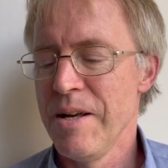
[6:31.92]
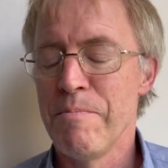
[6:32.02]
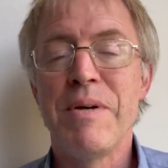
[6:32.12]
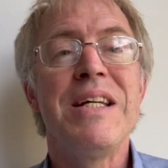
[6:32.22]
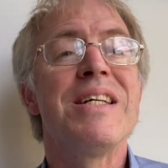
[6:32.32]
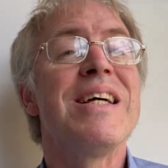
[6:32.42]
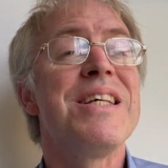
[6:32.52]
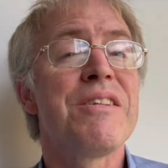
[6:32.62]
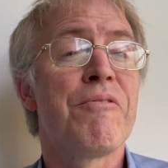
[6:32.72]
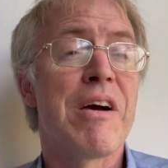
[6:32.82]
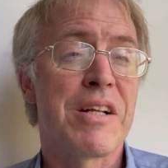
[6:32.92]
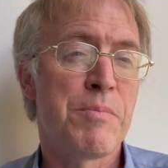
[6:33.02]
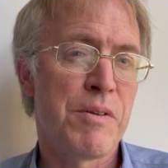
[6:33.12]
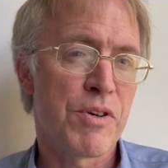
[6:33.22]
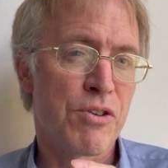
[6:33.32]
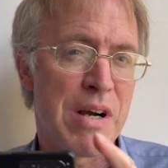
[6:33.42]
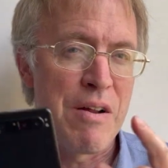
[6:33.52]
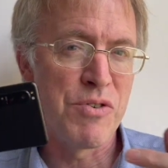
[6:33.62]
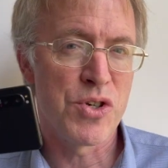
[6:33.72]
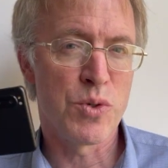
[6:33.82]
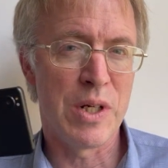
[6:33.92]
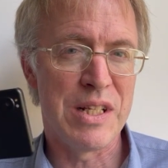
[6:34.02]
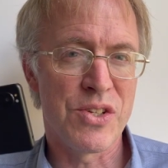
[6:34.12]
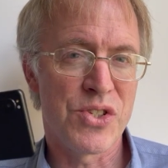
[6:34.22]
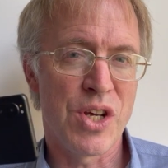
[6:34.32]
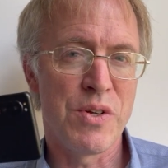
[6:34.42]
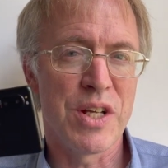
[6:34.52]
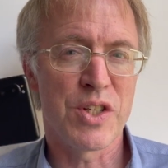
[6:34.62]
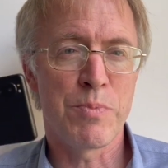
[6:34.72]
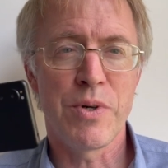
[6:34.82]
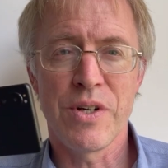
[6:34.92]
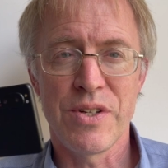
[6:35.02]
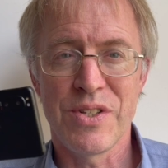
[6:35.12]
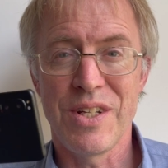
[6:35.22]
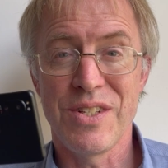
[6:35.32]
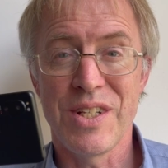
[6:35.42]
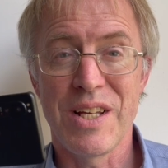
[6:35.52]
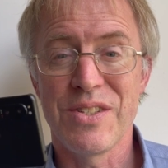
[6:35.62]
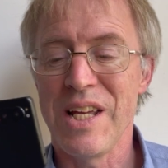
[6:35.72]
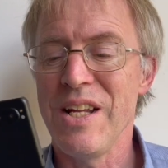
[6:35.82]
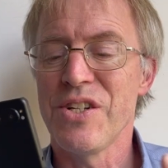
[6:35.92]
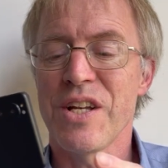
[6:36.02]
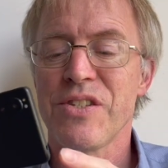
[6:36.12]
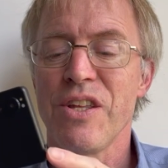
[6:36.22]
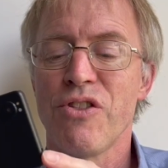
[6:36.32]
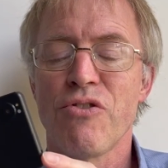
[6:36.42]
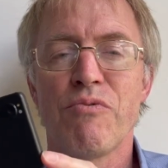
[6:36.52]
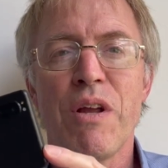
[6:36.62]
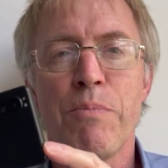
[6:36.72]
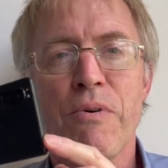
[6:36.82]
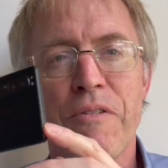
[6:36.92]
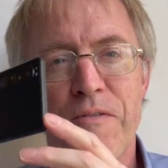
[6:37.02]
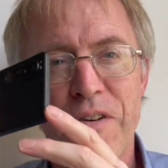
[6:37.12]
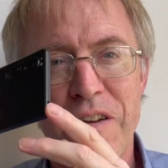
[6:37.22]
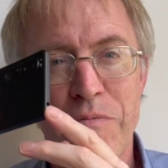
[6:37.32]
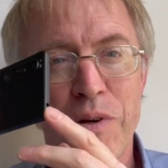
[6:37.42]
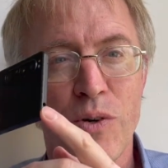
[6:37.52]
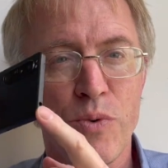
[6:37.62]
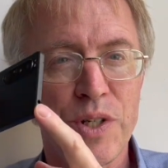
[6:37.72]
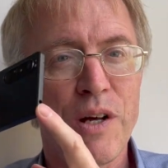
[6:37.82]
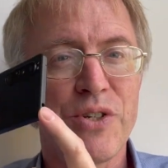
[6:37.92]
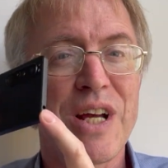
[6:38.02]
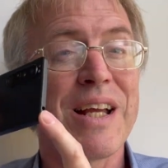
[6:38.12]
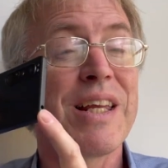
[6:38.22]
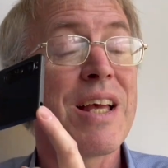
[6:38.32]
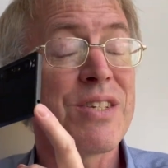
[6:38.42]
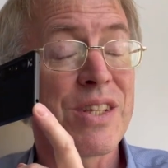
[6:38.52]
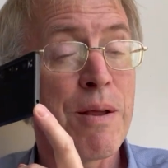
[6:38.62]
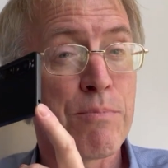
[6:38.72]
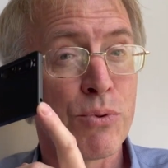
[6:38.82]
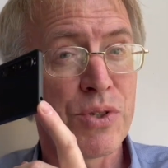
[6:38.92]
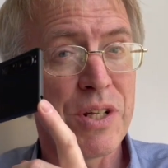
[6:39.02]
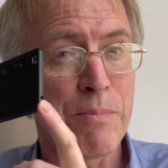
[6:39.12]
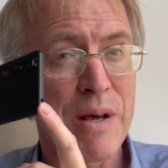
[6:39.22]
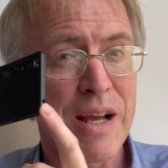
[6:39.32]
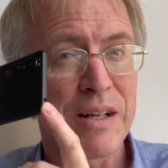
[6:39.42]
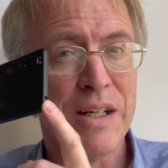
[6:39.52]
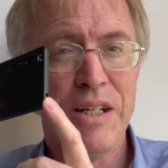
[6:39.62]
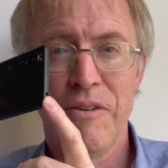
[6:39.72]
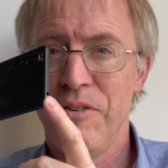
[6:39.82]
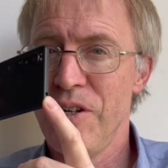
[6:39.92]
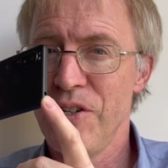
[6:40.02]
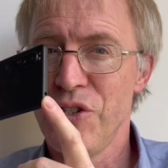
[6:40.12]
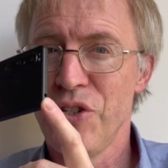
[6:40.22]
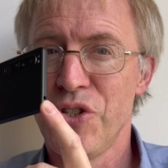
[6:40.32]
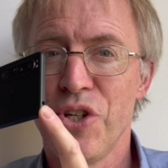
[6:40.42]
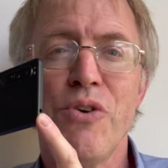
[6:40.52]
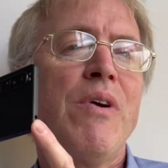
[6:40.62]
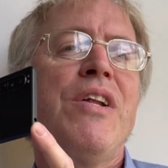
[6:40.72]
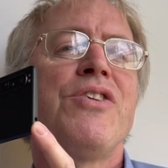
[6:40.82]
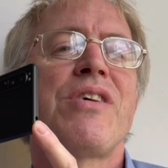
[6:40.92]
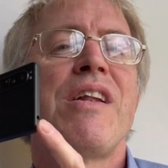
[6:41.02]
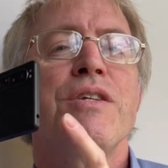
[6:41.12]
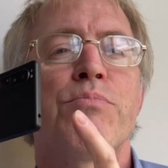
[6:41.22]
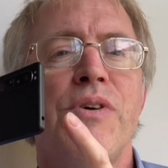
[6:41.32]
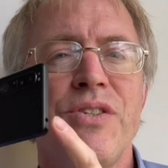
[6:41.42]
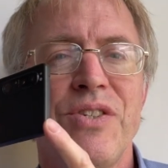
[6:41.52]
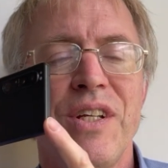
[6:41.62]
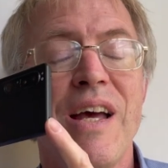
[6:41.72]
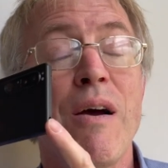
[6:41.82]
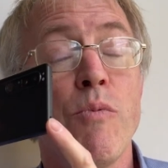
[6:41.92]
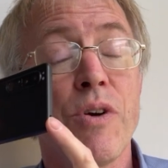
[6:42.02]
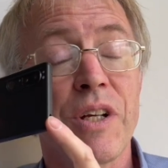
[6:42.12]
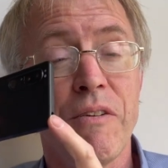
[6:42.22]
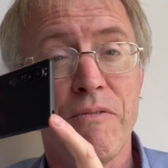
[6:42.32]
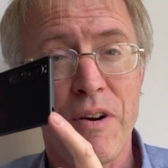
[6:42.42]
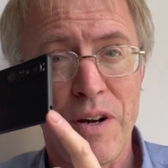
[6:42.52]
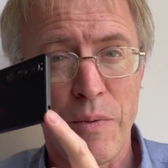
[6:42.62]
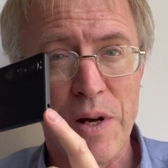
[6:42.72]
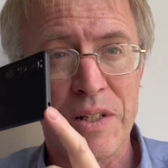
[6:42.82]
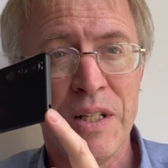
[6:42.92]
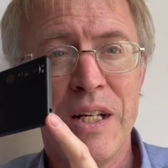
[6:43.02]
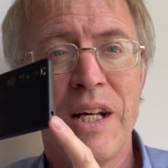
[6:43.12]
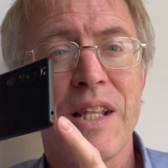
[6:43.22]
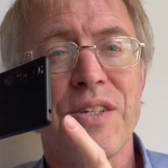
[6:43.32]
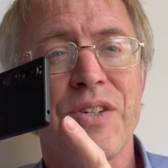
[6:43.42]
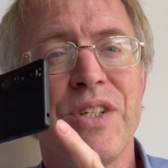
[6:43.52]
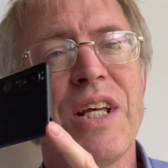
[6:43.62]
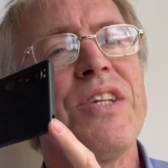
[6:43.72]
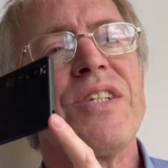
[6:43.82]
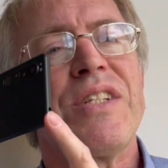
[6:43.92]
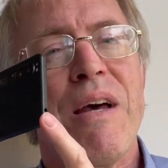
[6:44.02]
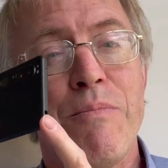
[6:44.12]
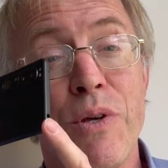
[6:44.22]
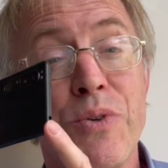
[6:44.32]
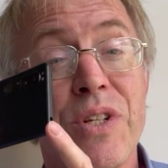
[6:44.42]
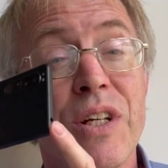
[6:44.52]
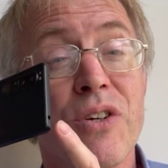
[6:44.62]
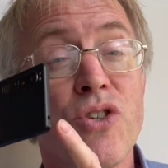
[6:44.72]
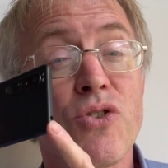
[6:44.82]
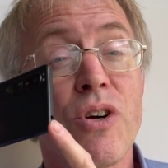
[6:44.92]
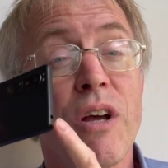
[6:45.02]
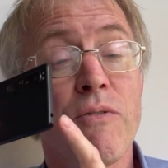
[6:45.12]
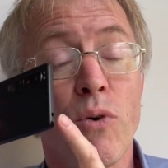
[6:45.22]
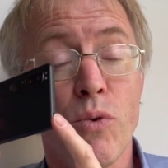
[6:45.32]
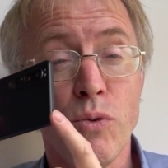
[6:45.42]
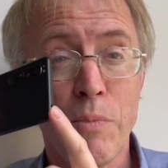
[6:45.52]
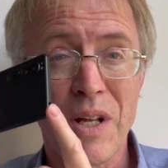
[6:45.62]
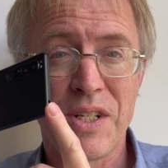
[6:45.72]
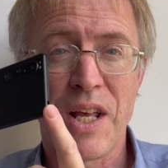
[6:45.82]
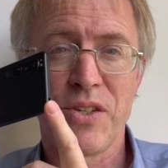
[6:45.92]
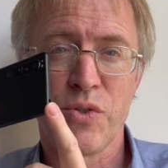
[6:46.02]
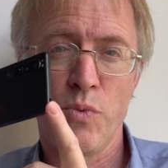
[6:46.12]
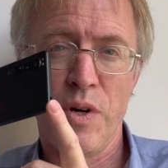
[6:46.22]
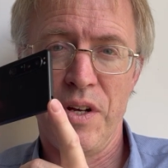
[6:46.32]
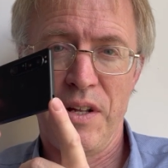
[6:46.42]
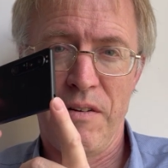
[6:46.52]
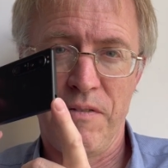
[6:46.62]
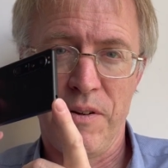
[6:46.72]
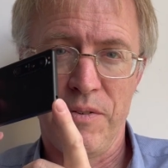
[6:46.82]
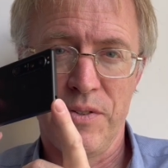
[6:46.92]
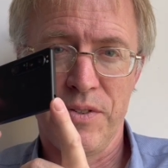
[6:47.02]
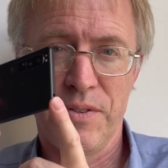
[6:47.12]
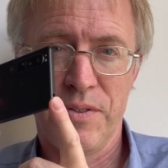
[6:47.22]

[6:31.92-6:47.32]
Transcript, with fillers: Media is in fact a bit of a crown jewel in the Sony experience these days. Each has a 3.5mm audio jack. Yes, they brought it back for last year's two ranges and it's present here and working very well. There's a decent amp using it can drive all my test wired headphones.